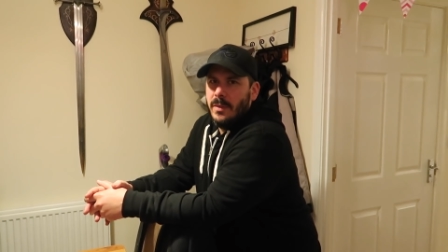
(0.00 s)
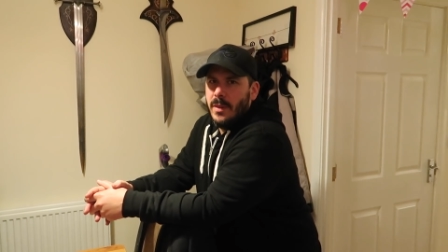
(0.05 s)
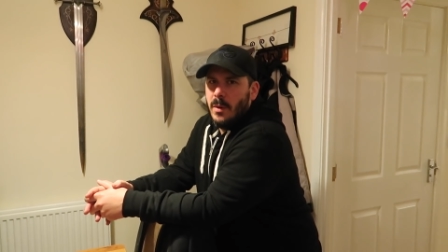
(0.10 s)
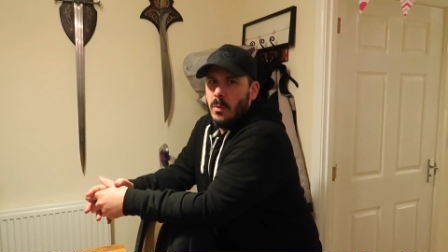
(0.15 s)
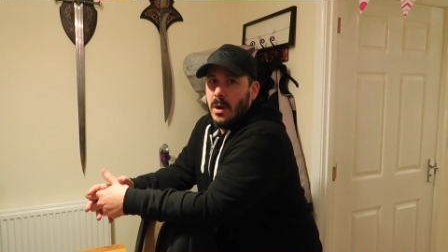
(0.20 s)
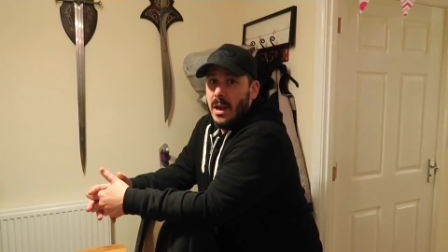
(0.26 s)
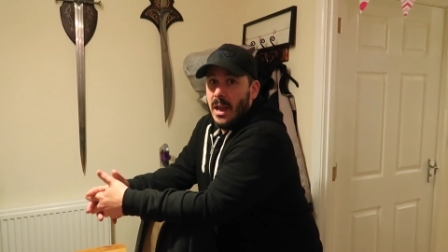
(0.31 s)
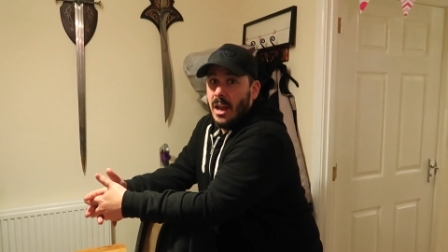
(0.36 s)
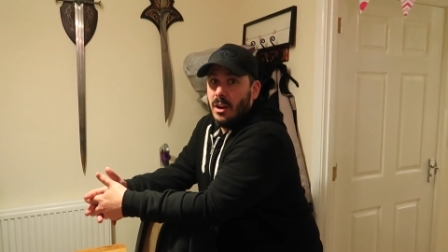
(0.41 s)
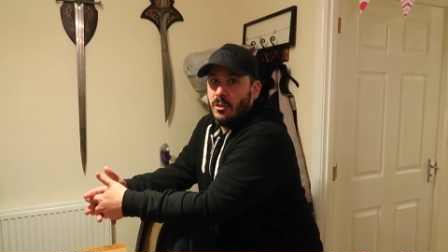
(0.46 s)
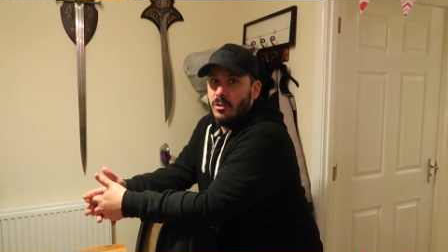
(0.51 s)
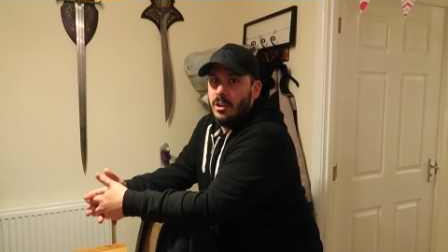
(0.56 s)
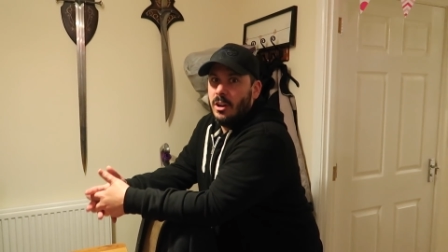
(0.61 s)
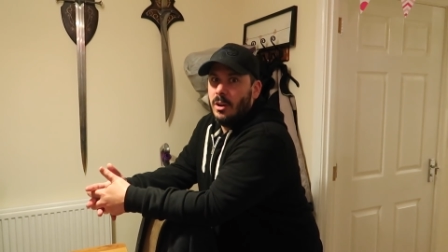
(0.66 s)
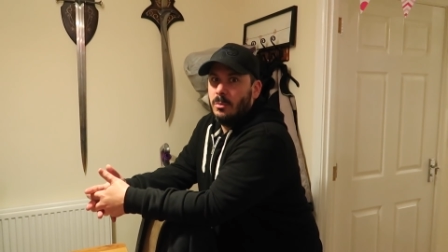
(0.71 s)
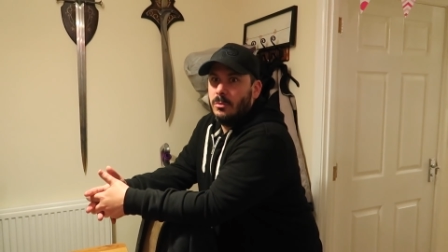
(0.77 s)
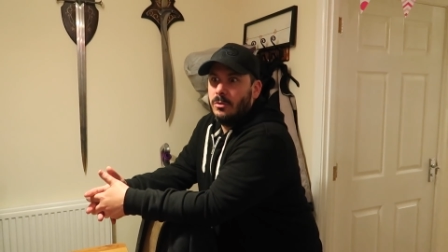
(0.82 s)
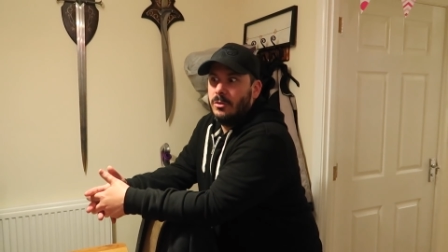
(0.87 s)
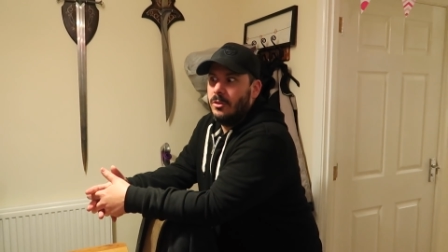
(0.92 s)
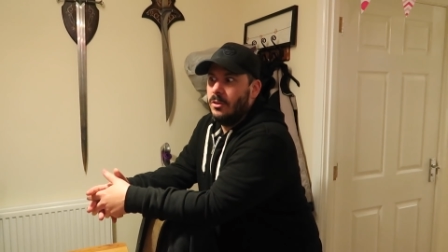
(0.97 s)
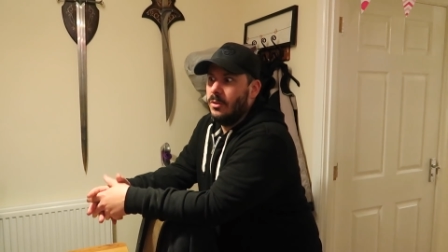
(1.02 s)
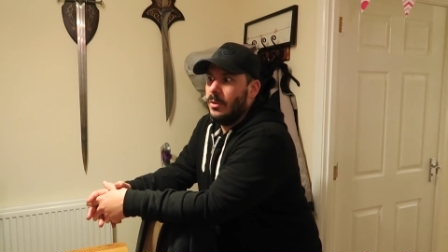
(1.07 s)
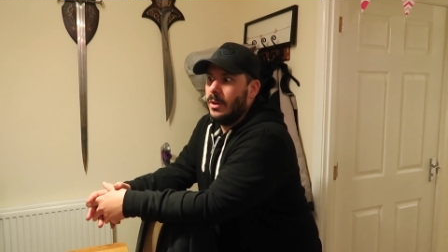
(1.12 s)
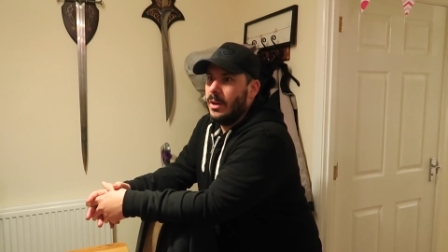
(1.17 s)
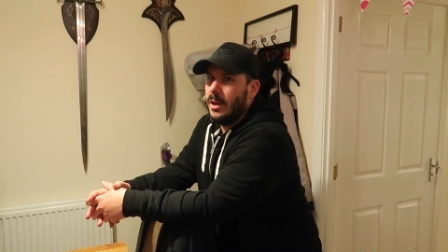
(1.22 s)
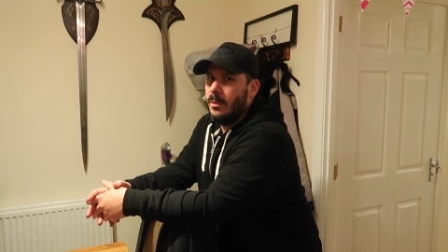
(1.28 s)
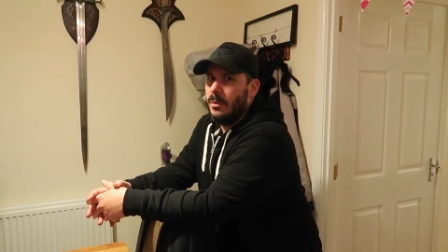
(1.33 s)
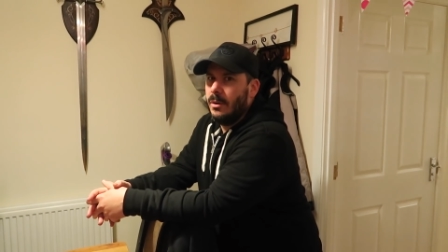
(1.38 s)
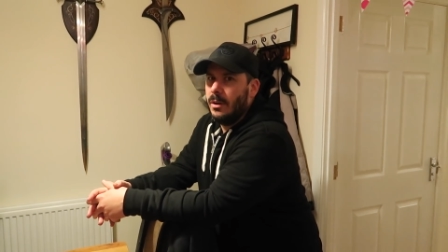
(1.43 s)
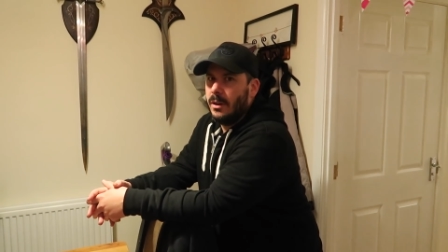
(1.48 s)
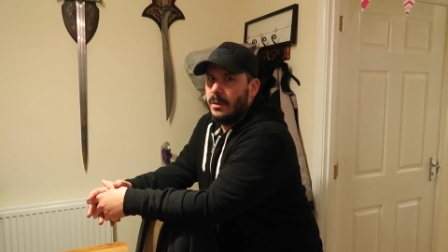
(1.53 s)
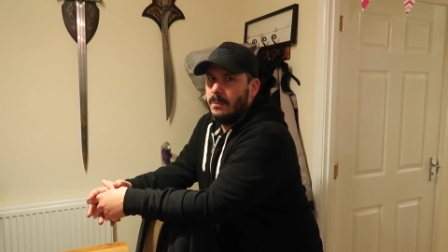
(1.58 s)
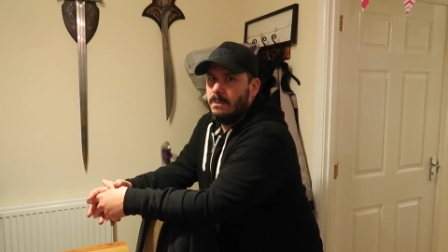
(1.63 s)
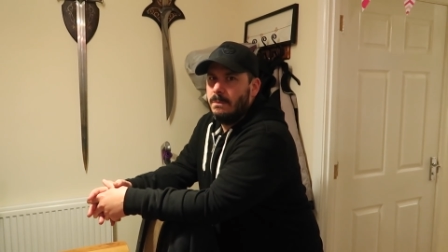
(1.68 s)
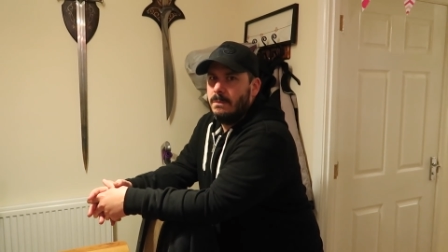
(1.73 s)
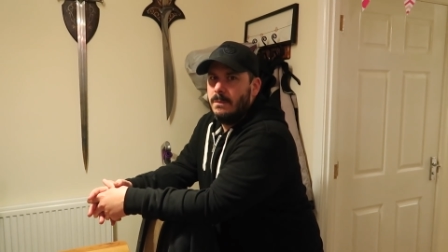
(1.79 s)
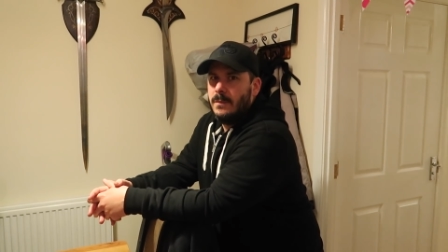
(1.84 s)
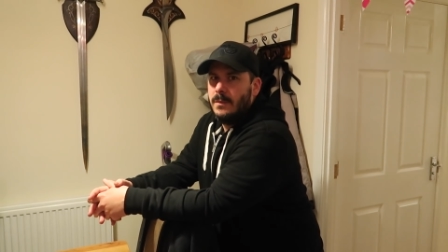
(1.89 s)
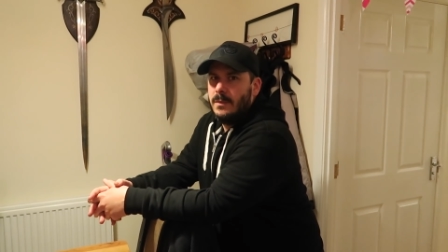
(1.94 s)
And then when it actually comes to doing it, we're like,
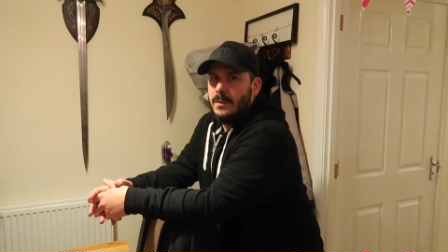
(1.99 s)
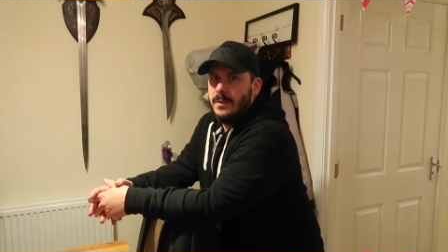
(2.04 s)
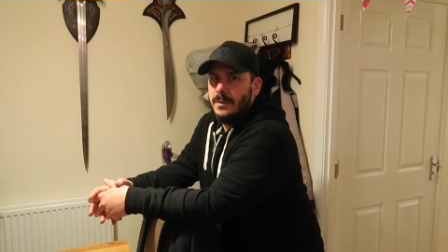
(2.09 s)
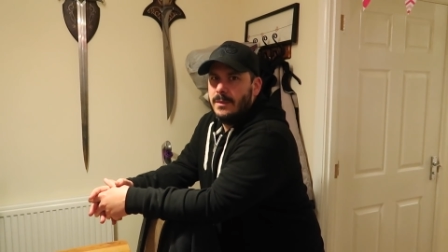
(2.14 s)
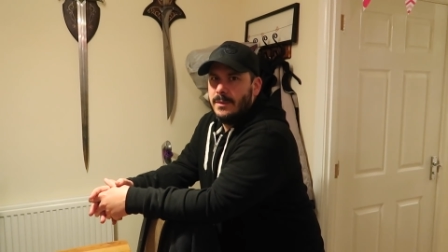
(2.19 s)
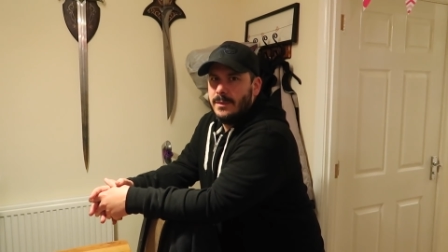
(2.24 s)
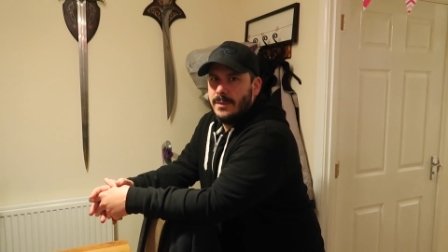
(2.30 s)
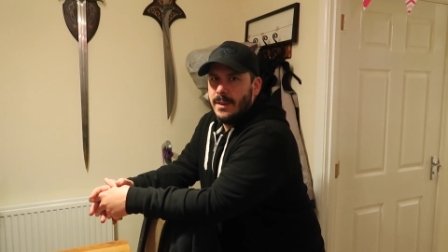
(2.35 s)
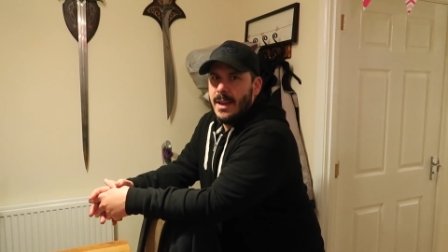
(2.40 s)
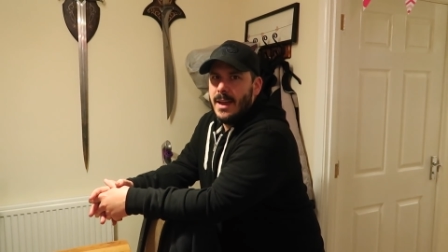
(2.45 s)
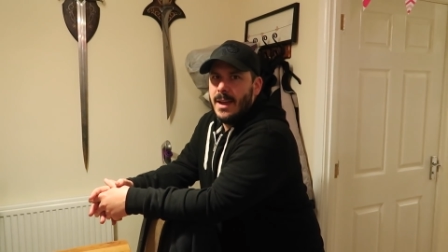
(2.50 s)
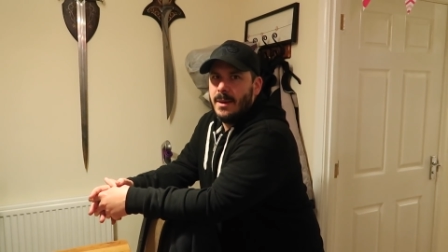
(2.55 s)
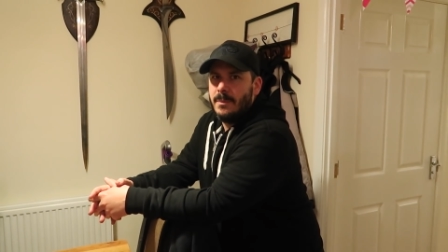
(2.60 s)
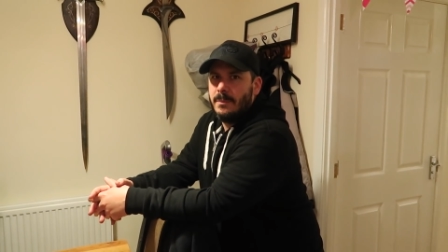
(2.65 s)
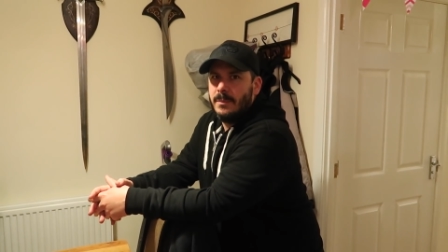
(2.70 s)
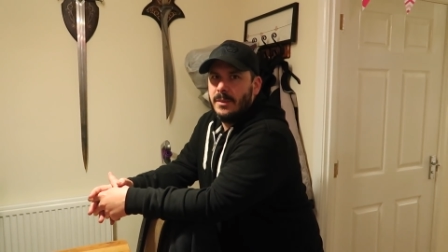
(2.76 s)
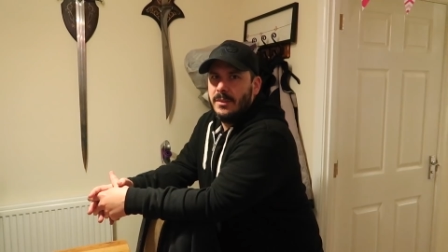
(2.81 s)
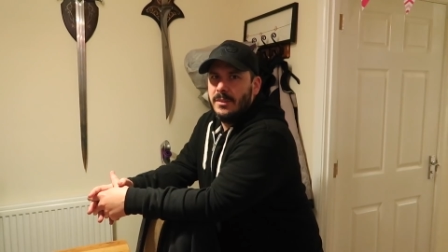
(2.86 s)
damn,